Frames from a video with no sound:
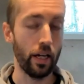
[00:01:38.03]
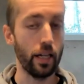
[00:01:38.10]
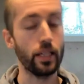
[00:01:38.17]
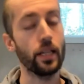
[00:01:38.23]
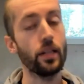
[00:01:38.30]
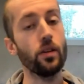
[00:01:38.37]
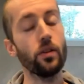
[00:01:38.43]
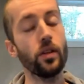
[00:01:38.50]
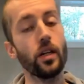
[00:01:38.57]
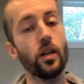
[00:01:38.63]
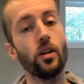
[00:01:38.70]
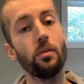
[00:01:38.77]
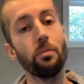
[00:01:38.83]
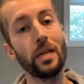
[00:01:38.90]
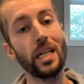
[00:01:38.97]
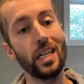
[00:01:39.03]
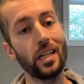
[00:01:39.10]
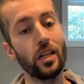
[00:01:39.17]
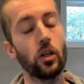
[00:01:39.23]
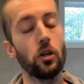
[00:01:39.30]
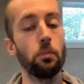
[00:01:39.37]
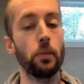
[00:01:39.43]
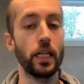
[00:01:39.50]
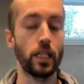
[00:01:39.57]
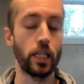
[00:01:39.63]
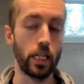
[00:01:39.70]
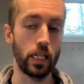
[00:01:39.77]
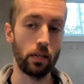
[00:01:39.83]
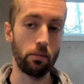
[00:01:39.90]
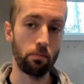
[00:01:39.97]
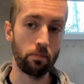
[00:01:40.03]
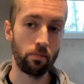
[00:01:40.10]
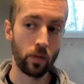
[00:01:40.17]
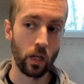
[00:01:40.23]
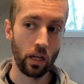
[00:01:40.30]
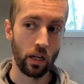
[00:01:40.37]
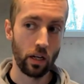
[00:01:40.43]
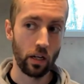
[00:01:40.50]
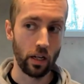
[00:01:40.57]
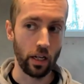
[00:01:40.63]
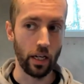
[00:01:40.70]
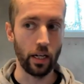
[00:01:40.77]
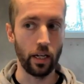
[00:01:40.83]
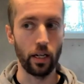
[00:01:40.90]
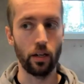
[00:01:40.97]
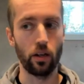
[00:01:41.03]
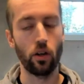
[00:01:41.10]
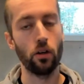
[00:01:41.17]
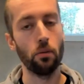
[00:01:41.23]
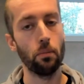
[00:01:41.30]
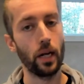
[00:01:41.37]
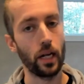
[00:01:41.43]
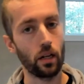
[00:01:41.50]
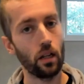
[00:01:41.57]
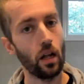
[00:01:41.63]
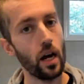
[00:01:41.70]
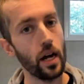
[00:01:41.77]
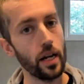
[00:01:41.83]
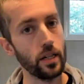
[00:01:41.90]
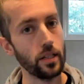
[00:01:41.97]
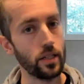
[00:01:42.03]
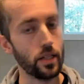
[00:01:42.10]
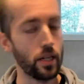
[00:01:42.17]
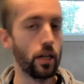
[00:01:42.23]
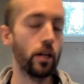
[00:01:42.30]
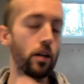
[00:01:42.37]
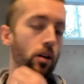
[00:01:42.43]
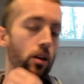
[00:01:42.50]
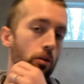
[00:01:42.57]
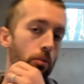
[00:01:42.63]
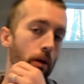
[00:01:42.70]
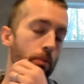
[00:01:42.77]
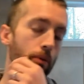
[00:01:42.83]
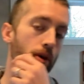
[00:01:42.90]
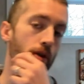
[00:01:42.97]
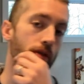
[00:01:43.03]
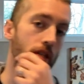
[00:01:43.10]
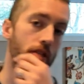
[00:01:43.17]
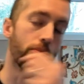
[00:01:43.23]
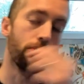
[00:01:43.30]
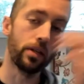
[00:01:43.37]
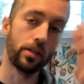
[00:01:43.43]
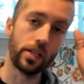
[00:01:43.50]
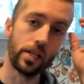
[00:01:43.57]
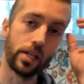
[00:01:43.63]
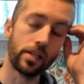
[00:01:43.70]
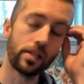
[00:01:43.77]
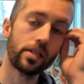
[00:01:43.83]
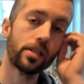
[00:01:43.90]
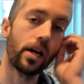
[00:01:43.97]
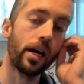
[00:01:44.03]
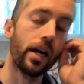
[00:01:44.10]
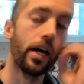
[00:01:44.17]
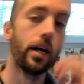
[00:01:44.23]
It didn't only hurt me, it hurt my team. It hurt my clients, it hurt my previous business.